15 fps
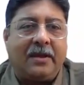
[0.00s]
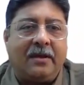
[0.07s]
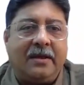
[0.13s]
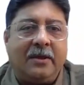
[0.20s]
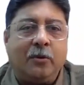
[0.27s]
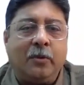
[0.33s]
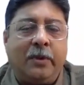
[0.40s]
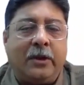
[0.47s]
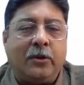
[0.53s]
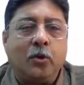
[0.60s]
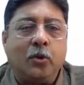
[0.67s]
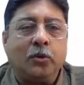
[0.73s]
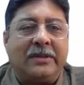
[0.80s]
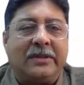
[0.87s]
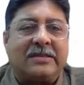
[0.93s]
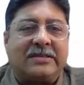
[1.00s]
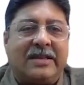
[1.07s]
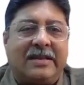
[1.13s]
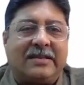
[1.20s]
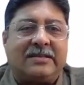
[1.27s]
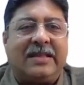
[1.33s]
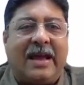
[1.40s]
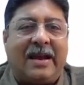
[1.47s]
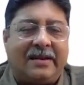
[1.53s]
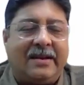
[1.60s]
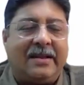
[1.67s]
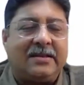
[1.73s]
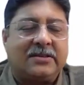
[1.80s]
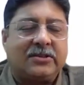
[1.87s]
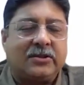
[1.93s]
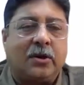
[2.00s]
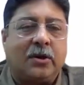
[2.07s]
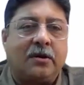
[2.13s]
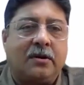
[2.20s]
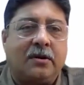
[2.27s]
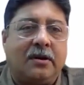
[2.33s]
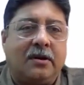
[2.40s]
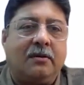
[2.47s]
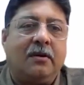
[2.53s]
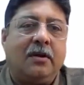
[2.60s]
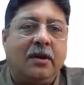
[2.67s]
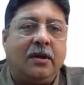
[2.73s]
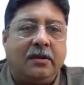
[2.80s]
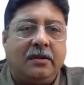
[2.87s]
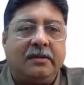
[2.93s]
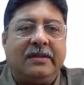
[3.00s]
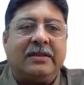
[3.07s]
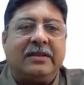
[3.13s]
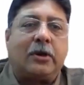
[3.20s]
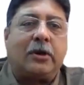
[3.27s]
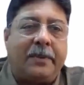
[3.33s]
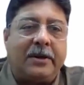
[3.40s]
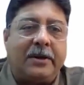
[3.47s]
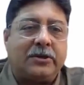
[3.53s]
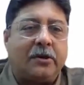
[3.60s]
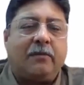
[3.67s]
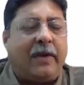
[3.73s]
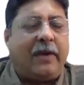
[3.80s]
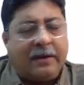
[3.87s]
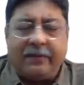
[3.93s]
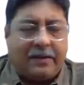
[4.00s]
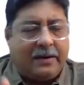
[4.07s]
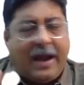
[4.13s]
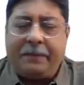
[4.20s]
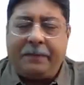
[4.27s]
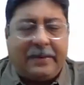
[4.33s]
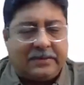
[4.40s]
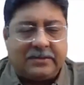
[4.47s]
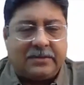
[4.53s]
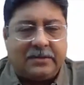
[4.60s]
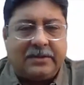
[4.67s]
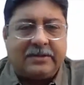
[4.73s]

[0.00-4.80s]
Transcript: you need to do this test, that test, or this operation, or whatever happens.